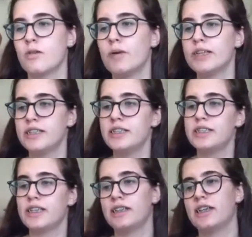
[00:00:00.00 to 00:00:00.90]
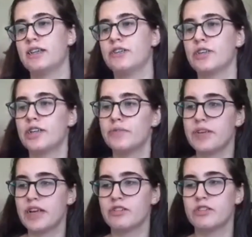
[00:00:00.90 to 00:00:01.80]
Why is it said that a nuclear
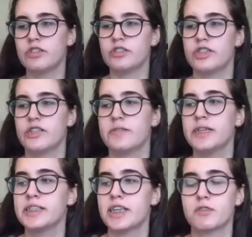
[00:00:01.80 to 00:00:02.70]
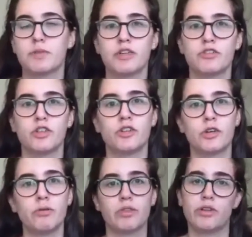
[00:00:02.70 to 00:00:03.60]
reaction generates an exponential
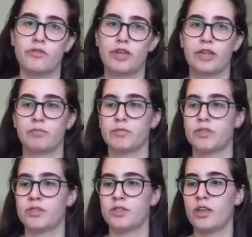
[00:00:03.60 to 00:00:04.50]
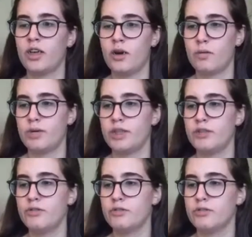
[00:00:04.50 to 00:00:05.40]
growth of atoms? When the
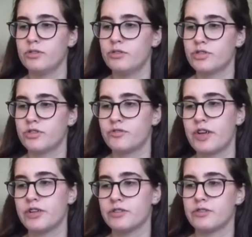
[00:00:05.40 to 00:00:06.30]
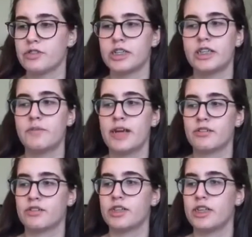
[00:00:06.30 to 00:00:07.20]
neutron fires to start the
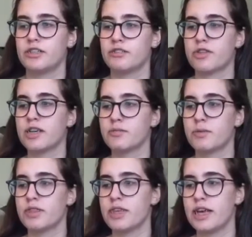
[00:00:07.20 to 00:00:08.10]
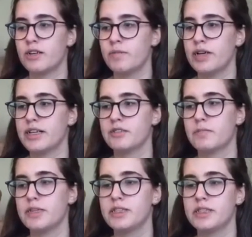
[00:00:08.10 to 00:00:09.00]
reaction, it strikes with the atom and it
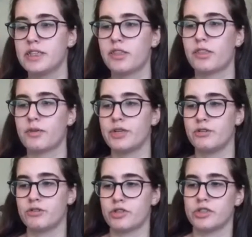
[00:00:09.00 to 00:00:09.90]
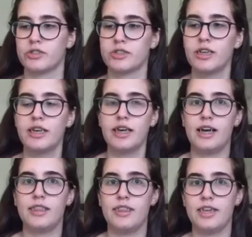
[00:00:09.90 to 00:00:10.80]
splits in 3 neutrons.
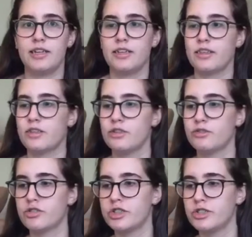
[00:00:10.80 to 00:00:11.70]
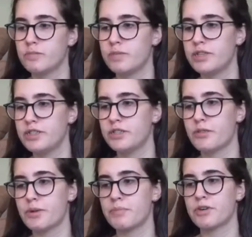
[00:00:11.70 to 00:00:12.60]
And then the neutron splits in
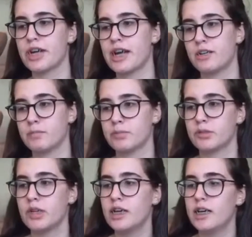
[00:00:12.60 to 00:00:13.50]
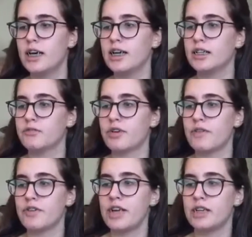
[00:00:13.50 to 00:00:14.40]
3 more atoms. And for
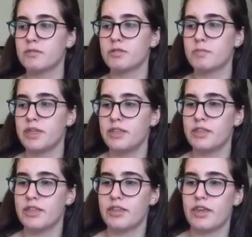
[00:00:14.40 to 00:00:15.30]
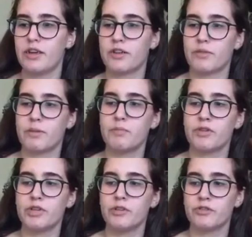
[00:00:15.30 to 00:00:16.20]
every atom split, there are 3
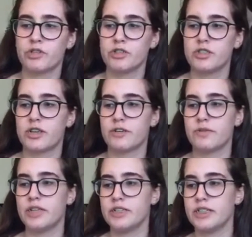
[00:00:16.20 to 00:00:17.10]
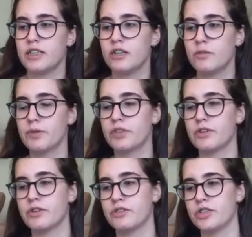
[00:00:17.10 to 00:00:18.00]
more neutrons that are released along with
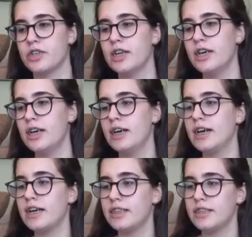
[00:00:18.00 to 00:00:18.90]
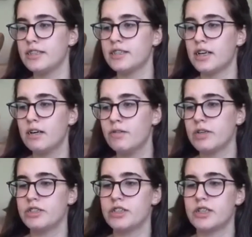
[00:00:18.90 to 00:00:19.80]
energy. And this is how
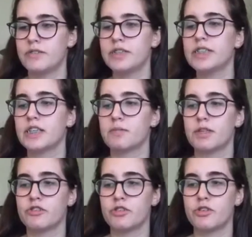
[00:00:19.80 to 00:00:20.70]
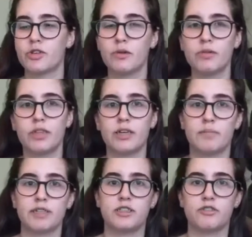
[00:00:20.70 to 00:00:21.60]
it generates exponential growth and
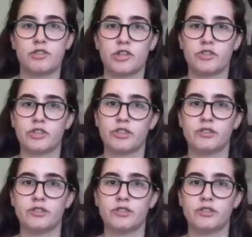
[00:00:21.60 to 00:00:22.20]
mass destruction.